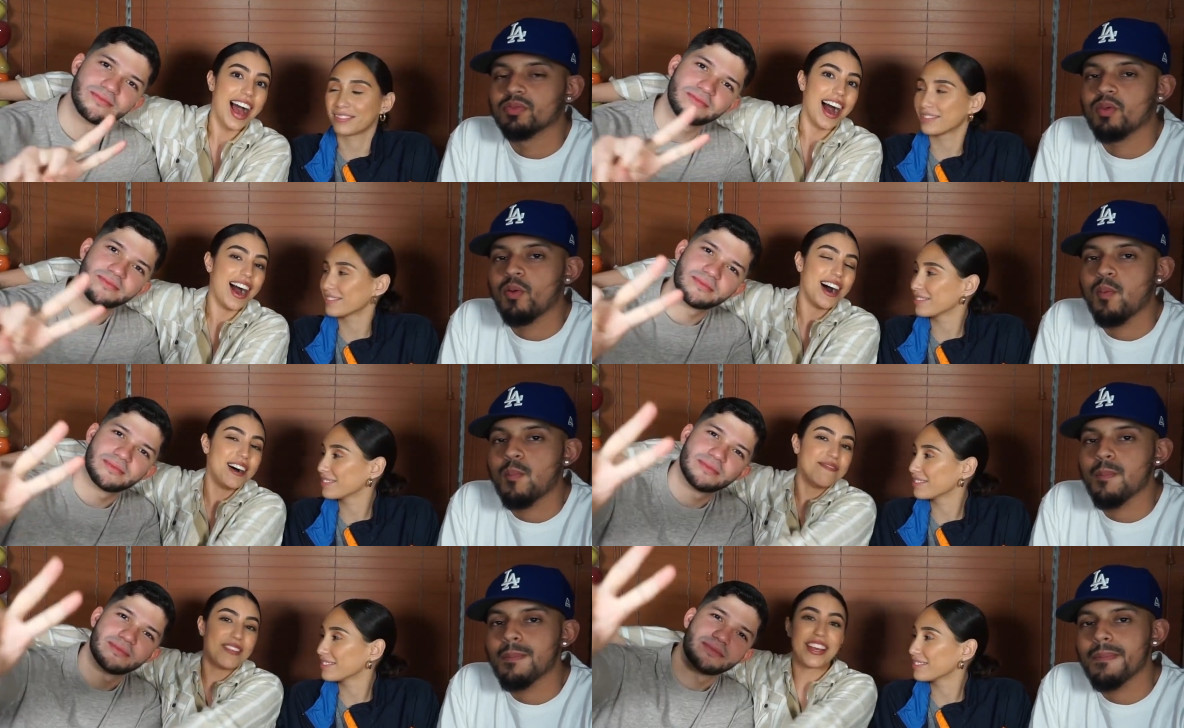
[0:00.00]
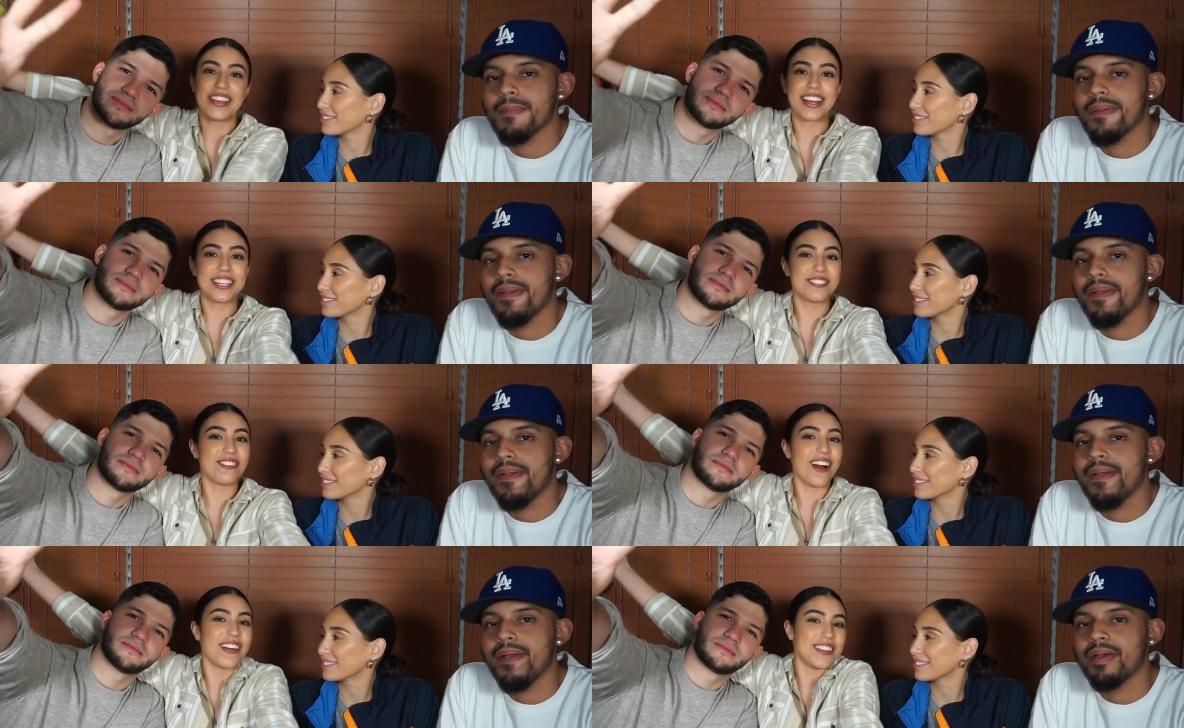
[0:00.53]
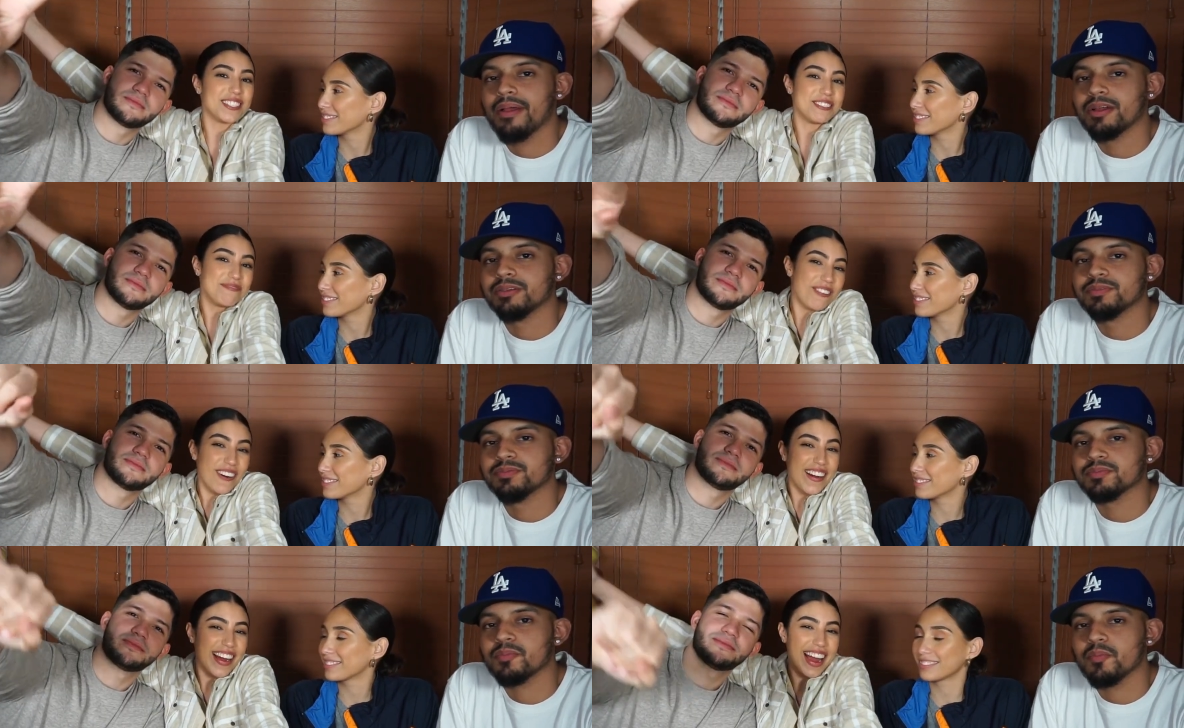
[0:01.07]
Speaker 1: Um, thank you guys for all the
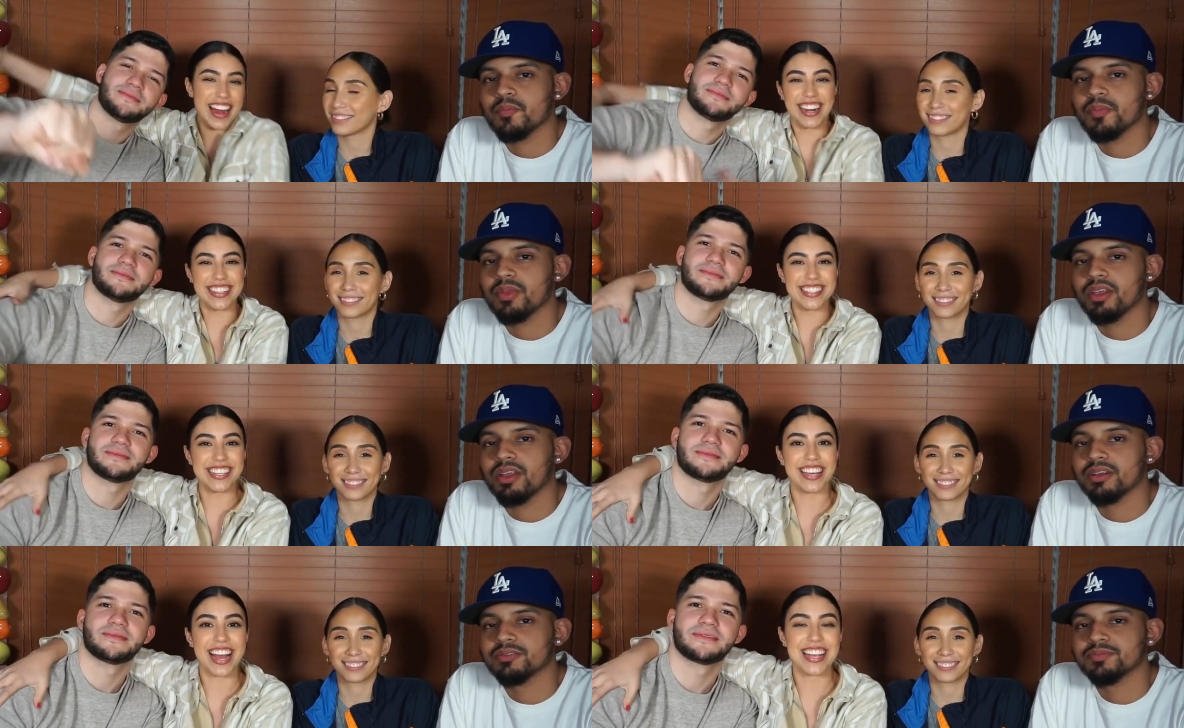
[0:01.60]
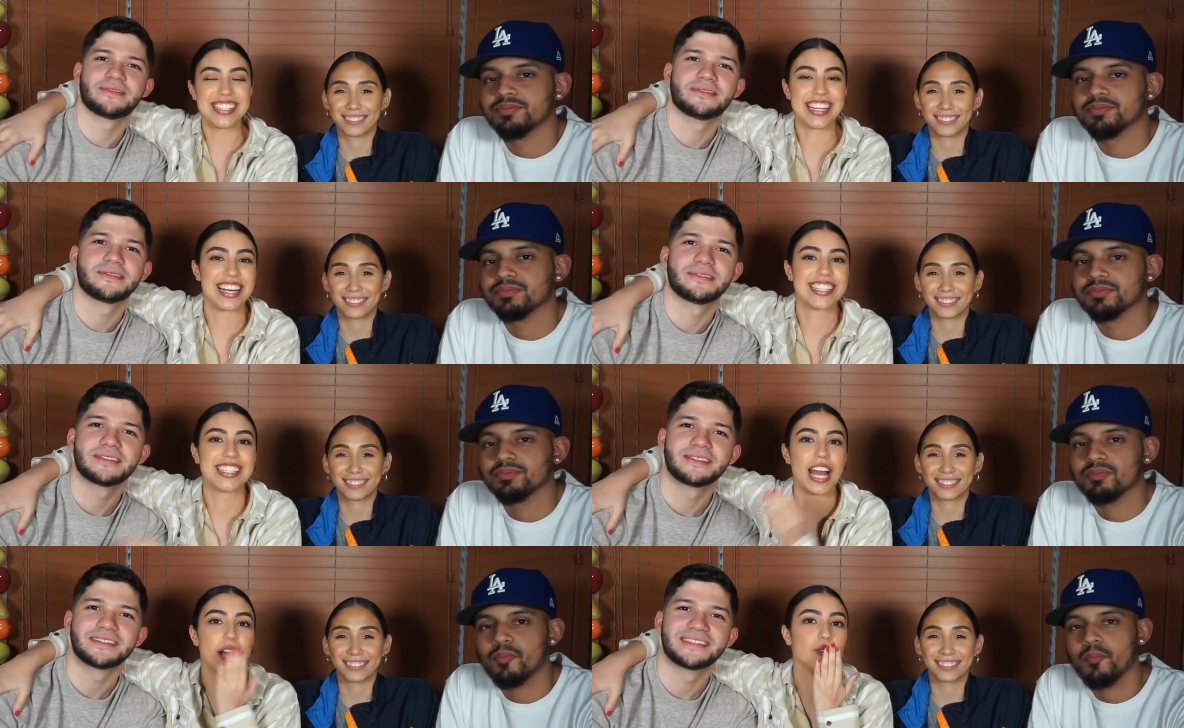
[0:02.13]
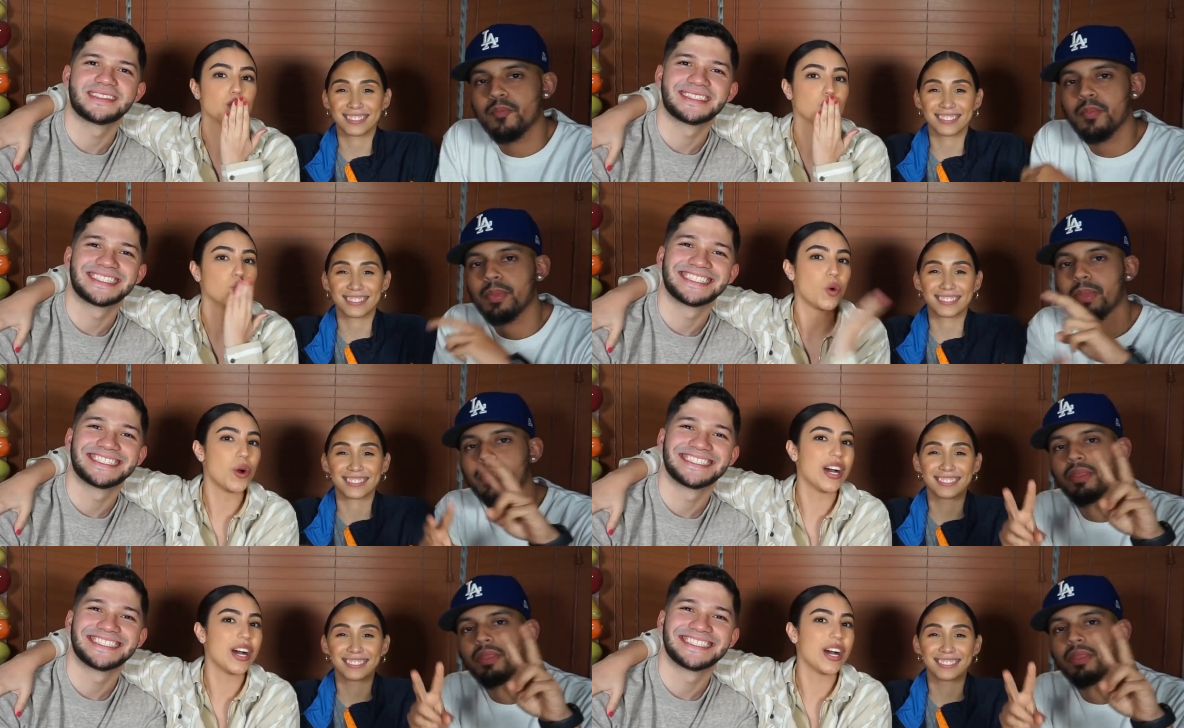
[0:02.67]
support, and I'll see you guys next time.